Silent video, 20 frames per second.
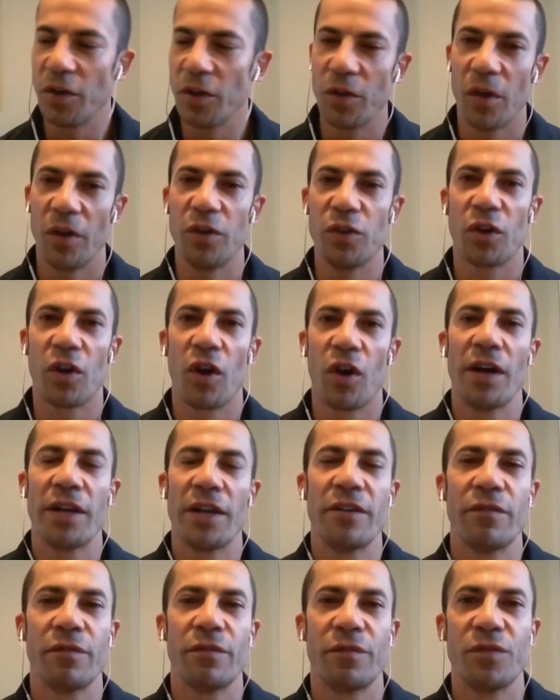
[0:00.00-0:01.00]
you're kind
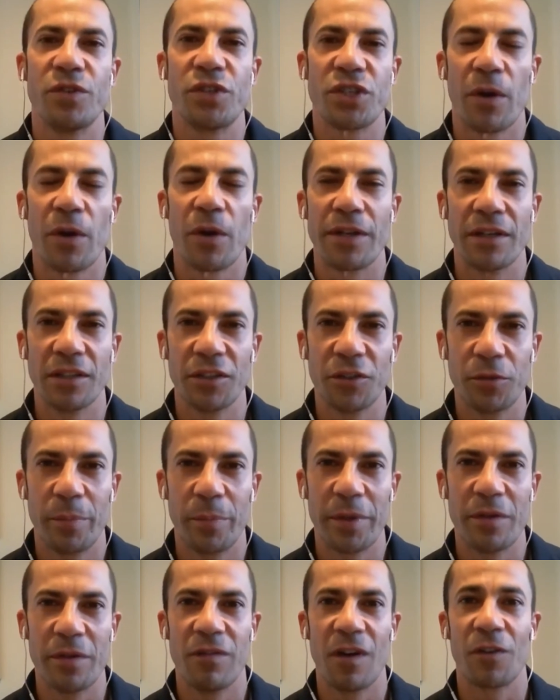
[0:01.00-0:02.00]
of showing a little
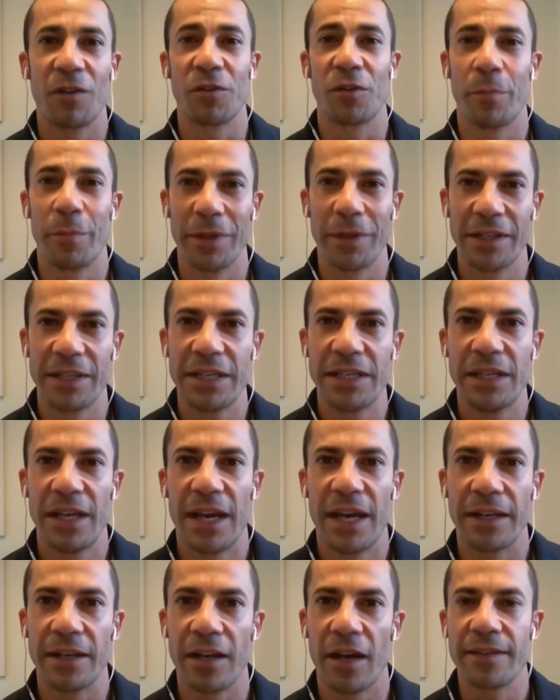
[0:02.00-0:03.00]
bit of vulnerability,
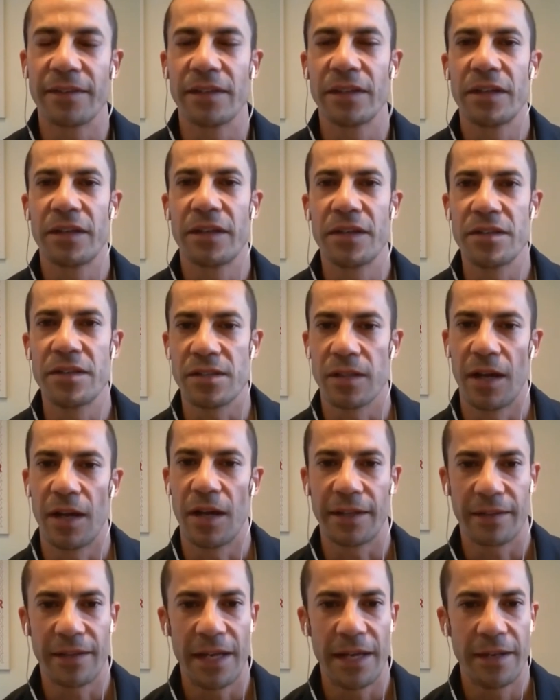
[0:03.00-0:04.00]
and I think kids
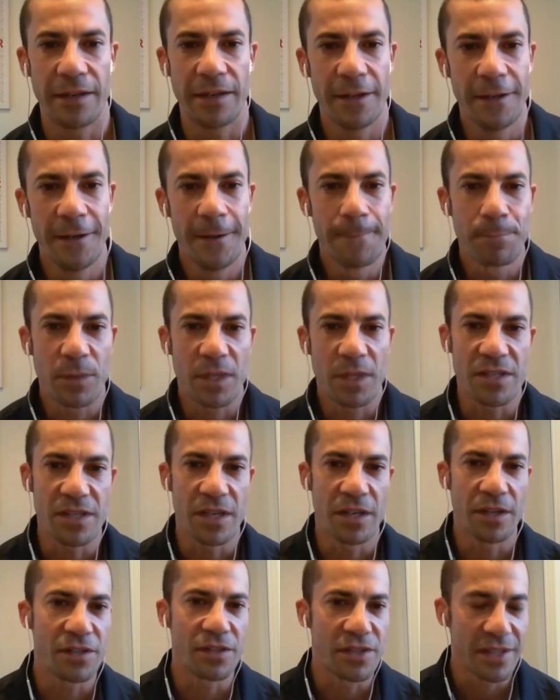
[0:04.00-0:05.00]
like that.
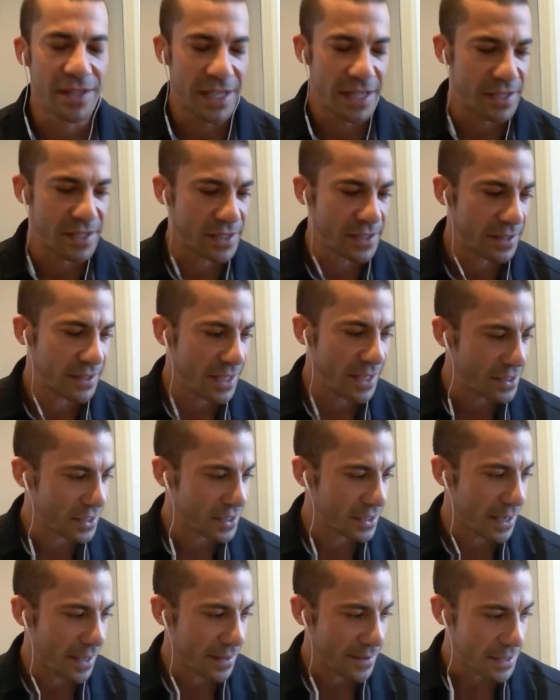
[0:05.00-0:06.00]
So that's
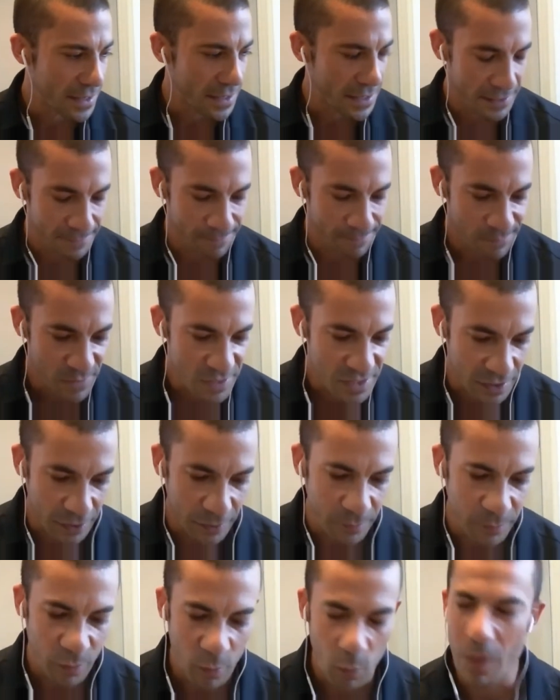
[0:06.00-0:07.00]
another
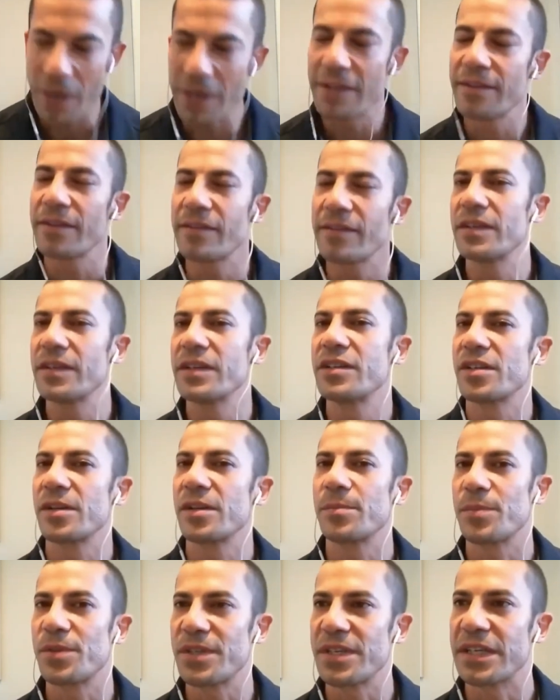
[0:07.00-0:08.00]
tip. One of the things
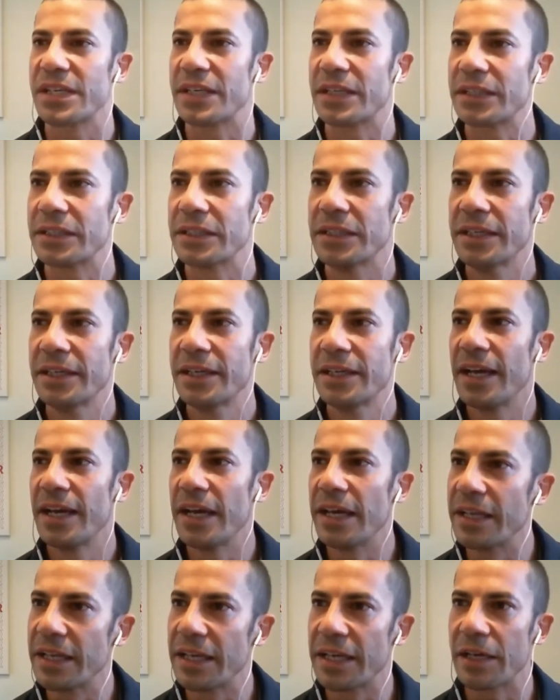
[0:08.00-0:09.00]
I'm seeing
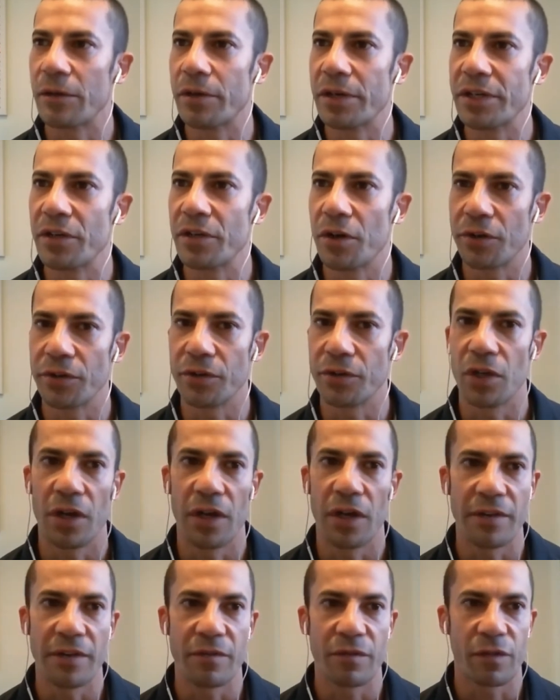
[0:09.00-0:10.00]
and hearing
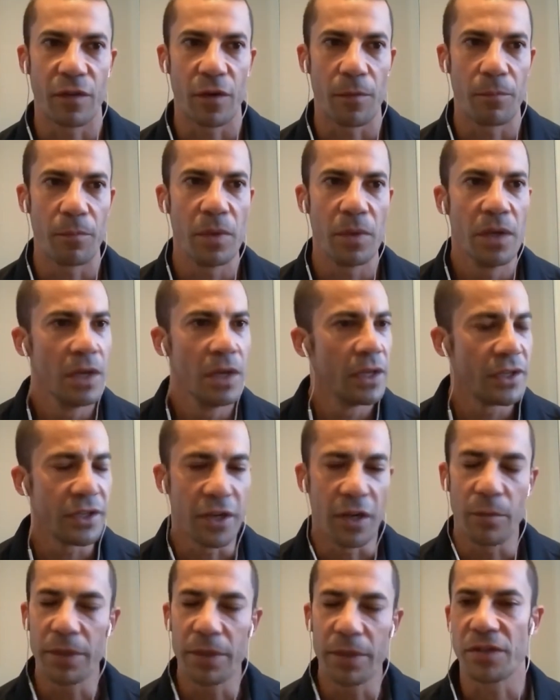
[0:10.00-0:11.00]
online from,
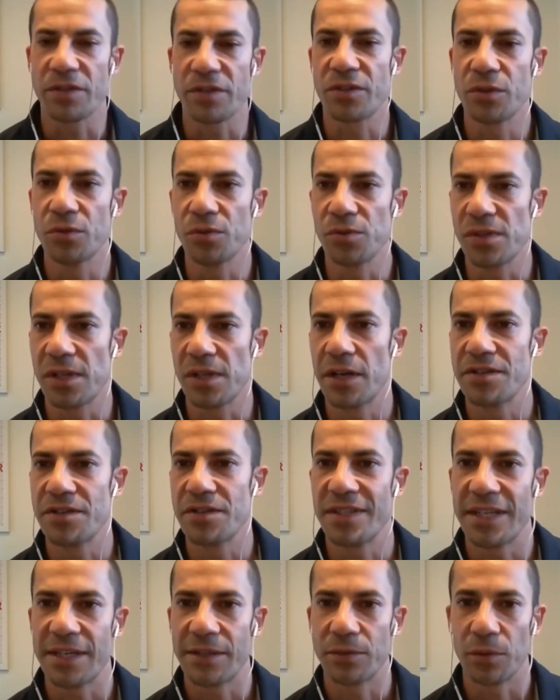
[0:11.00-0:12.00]
we got schools
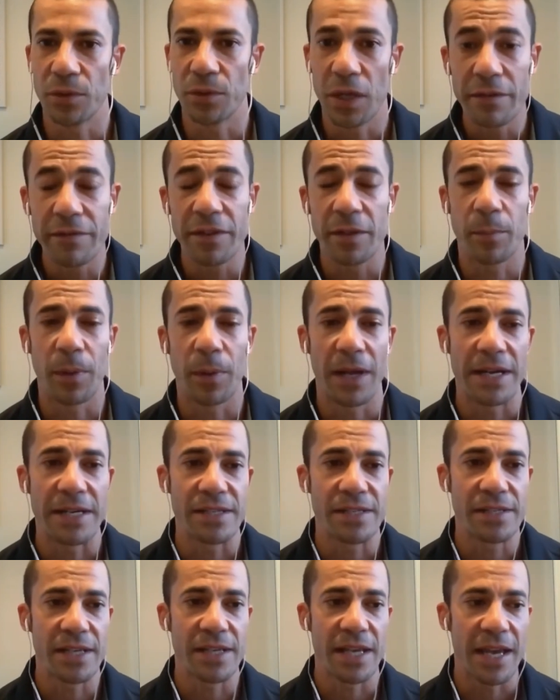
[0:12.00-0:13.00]
closing down all over the
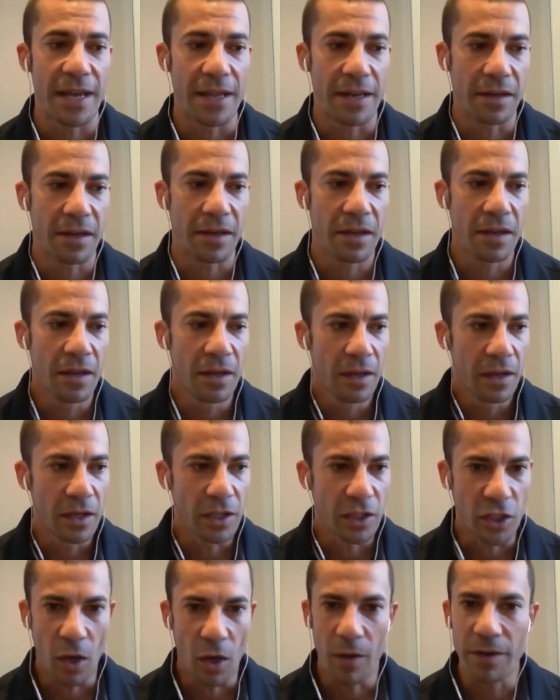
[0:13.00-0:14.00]
place and
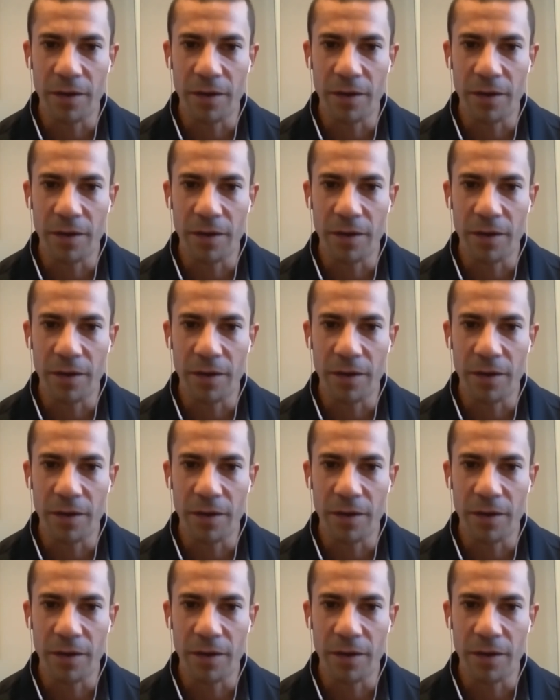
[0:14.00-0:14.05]
going